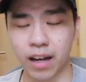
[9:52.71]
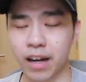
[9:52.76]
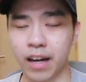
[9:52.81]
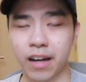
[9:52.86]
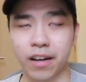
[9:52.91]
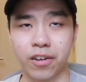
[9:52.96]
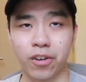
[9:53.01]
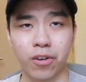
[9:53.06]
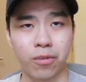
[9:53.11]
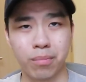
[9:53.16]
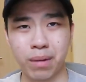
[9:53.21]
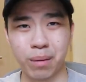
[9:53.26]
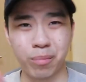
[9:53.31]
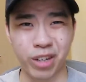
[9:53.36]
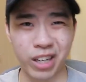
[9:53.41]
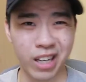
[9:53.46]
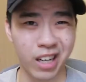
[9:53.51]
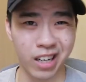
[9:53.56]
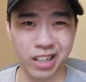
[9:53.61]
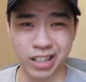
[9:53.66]
I don't know,
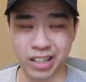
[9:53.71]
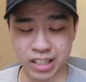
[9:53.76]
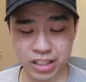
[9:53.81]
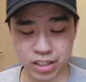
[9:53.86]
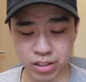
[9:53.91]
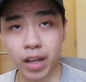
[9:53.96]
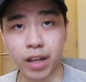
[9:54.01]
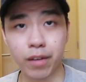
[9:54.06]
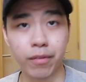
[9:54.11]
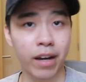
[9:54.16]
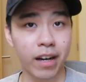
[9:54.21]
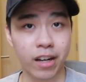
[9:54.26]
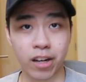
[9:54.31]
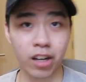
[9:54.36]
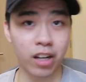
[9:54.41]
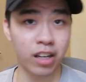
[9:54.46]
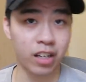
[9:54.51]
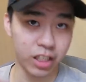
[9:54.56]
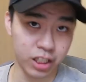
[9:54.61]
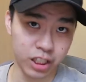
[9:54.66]
memory card issue. Anyway, I
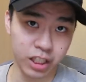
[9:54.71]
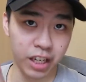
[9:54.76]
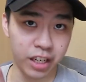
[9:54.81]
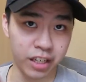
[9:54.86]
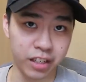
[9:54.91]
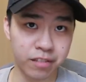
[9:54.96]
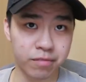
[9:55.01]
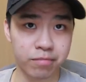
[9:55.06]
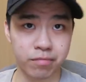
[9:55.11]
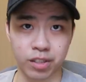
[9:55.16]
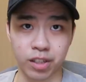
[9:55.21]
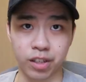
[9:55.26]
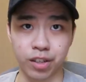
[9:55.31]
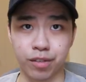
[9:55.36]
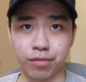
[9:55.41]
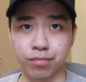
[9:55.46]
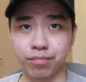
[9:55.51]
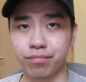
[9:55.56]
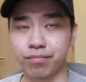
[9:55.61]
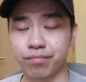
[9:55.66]
caught another shiny, so...